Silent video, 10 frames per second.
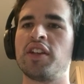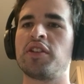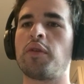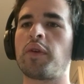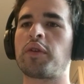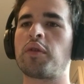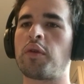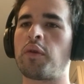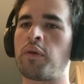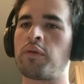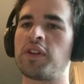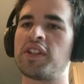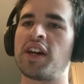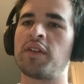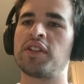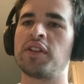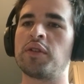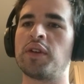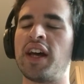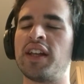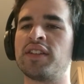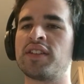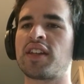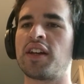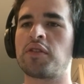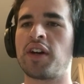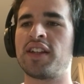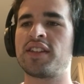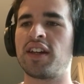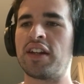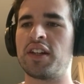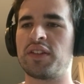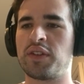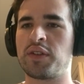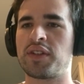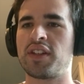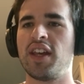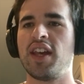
your recruiter will reach out to you and schedule on-site interviews.